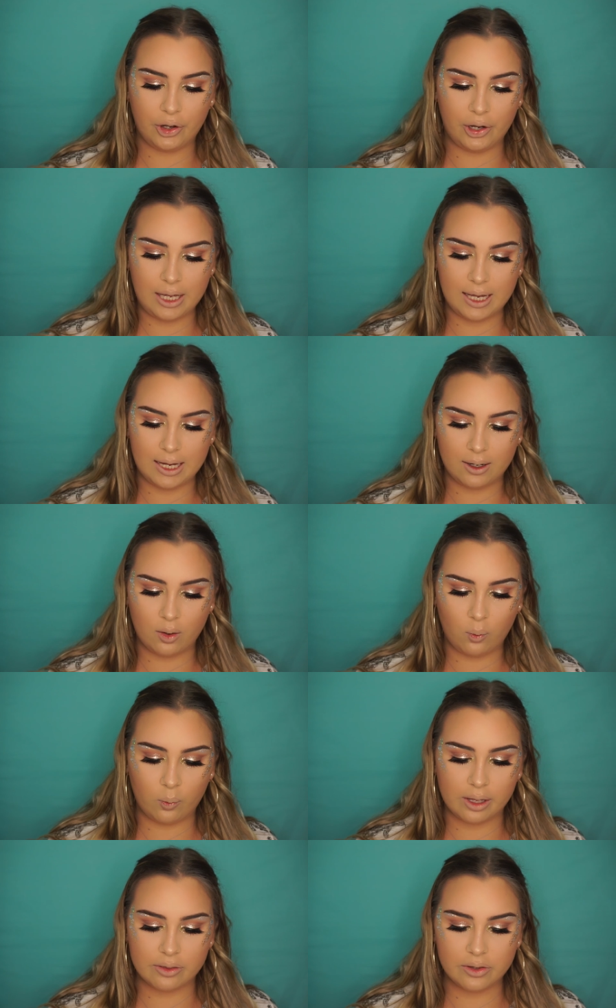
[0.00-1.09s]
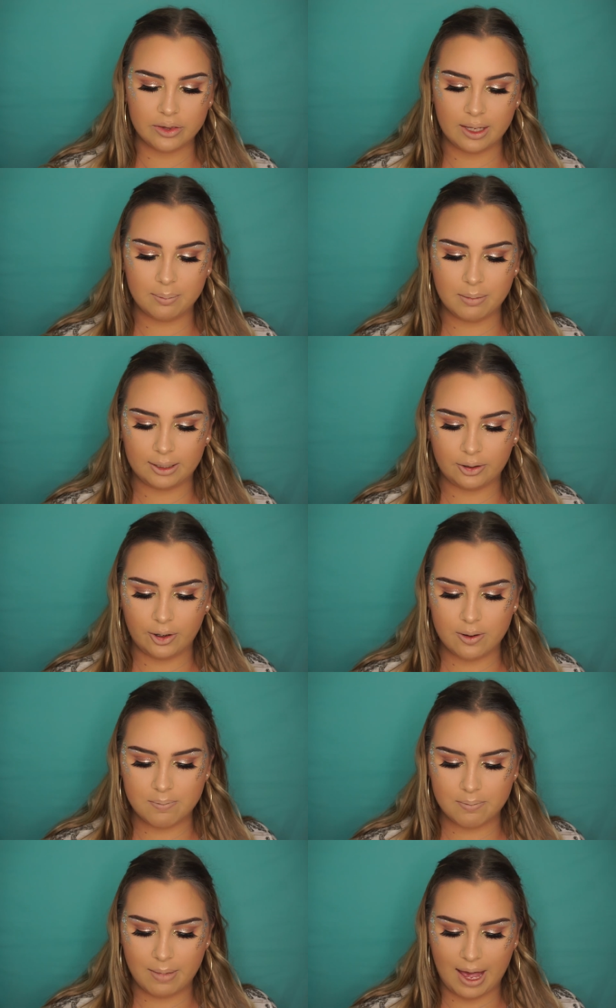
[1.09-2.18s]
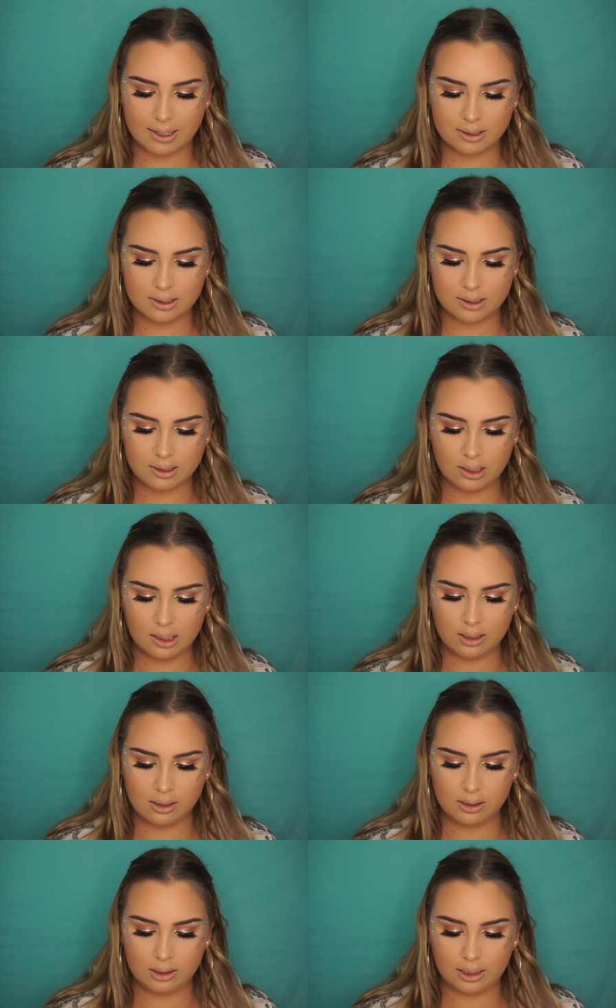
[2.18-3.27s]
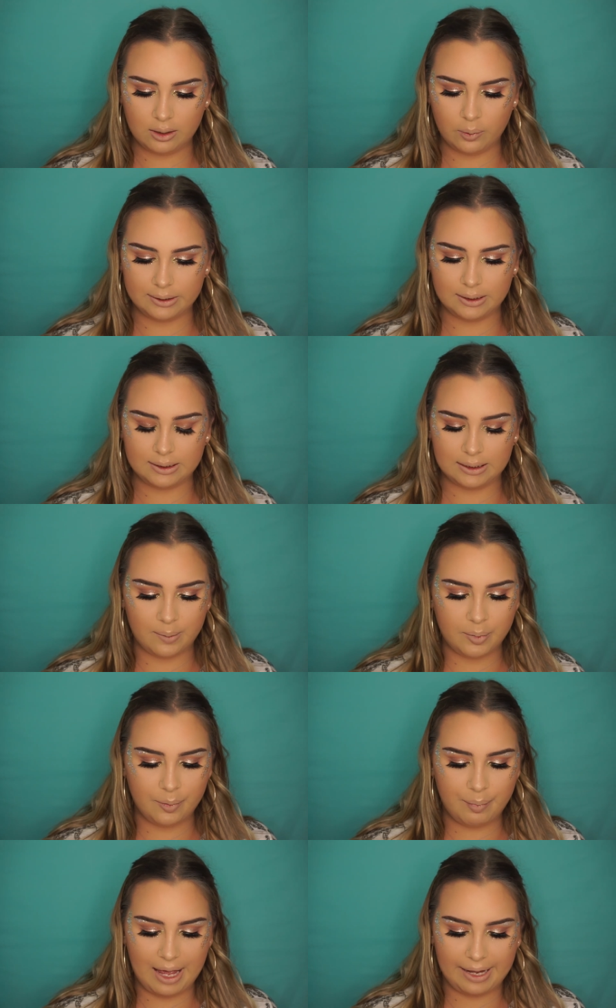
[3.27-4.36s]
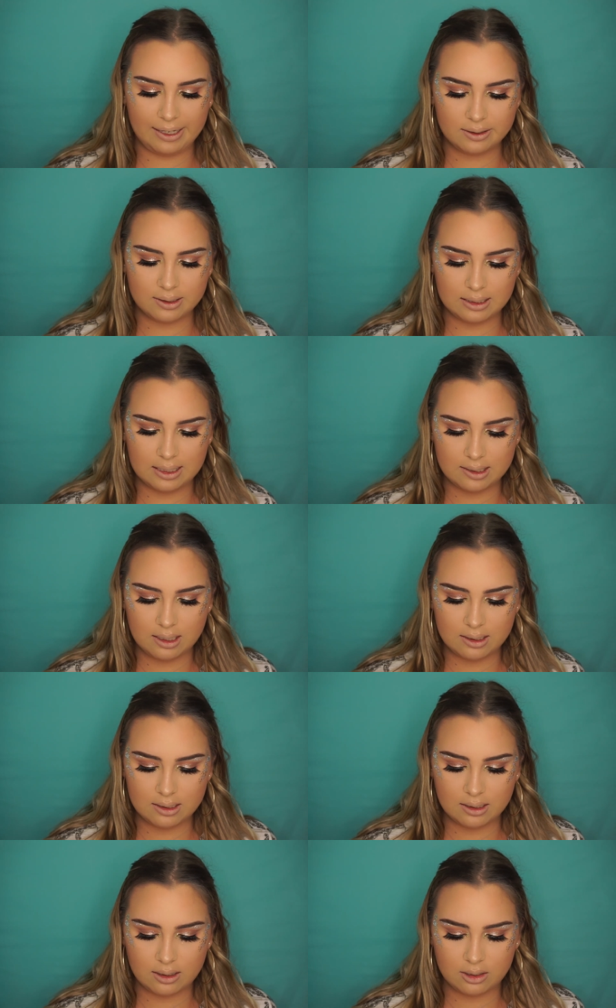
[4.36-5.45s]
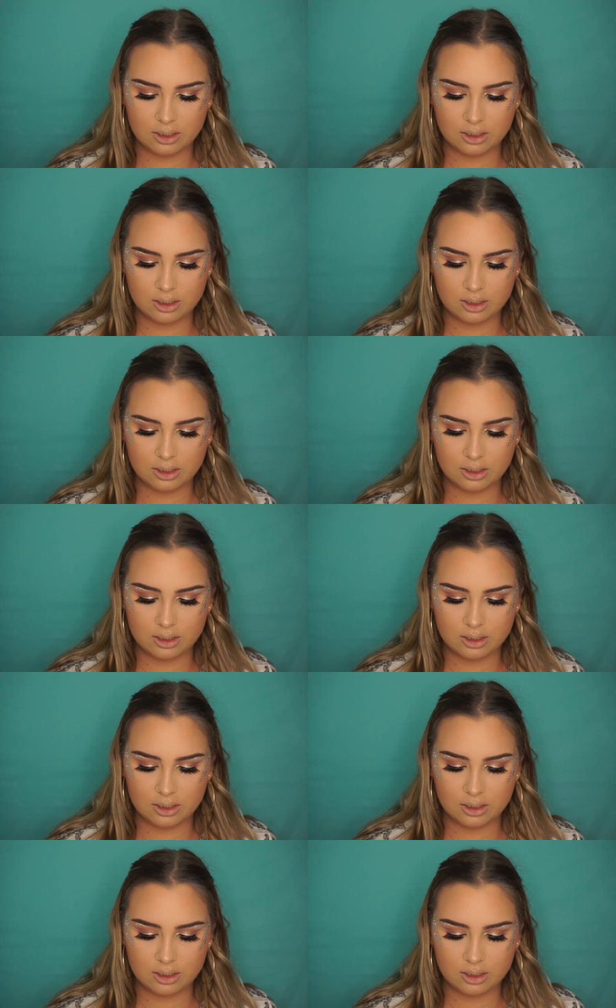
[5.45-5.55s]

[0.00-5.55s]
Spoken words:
going to go in with the Mellow Matte liquid lip paint. This is in the